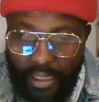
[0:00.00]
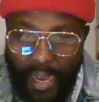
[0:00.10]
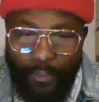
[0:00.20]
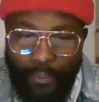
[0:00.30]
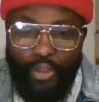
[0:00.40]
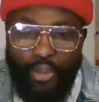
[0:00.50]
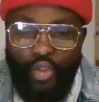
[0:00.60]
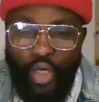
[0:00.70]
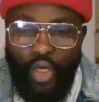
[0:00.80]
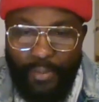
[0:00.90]
I'm going to
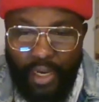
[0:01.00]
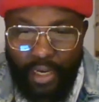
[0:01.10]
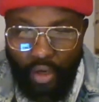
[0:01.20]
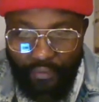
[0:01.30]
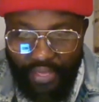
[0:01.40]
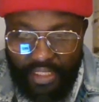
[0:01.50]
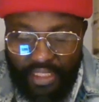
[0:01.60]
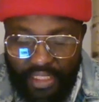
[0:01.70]
talk about a lot of things.